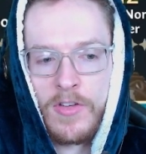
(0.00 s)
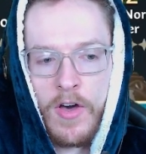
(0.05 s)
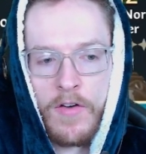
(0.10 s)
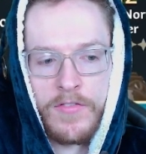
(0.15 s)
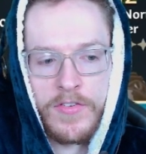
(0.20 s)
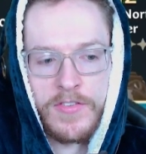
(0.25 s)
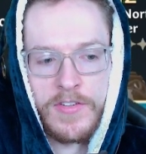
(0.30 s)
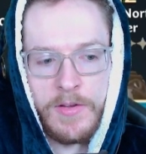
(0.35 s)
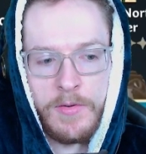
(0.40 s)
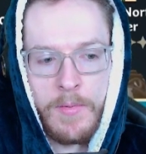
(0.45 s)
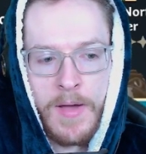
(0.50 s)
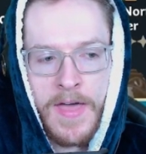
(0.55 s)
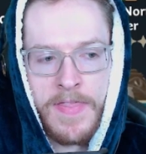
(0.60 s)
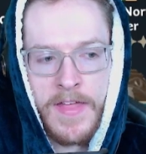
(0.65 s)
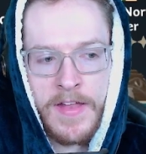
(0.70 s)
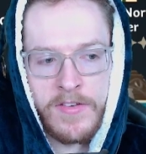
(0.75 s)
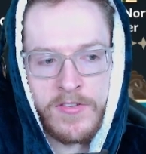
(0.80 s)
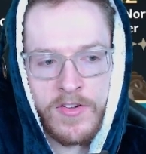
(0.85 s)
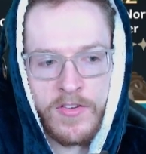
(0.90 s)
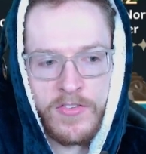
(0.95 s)
obviously where they're
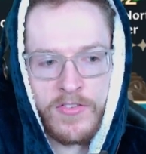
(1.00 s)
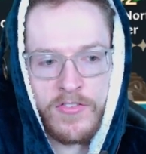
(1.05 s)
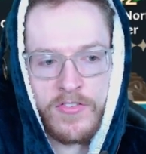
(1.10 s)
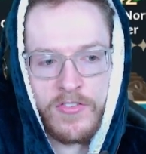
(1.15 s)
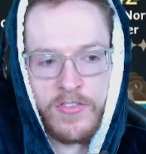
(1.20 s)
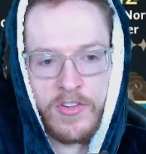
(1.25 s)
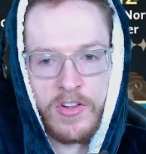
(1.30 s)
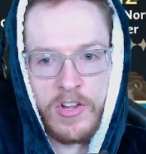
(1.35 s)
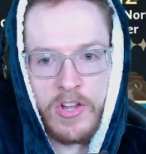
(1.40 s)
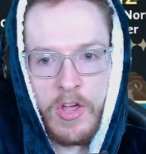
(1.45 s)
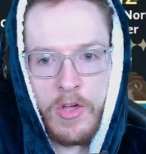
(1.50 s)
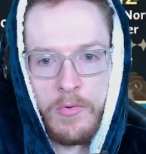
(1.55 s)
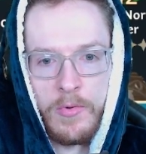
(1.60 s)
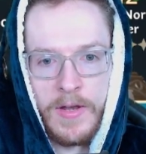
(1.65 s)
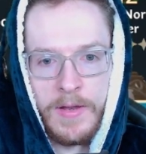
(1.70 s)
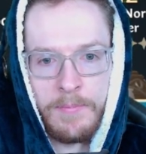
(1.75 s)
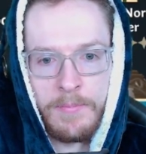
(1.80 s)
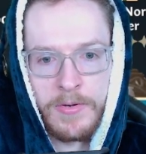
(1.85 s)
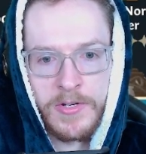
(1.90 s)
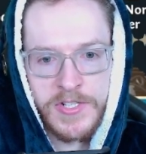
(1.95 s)
just
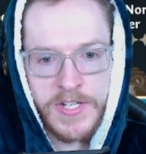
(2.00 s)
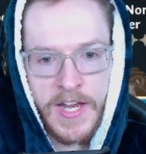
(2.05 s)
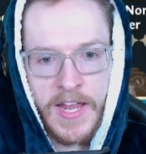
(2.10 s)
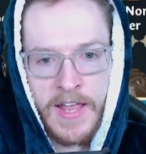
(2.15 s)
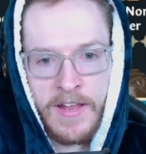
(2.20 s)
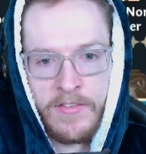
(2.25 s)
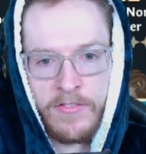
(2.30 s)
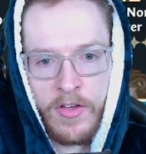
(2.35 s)
slowly pushing it in.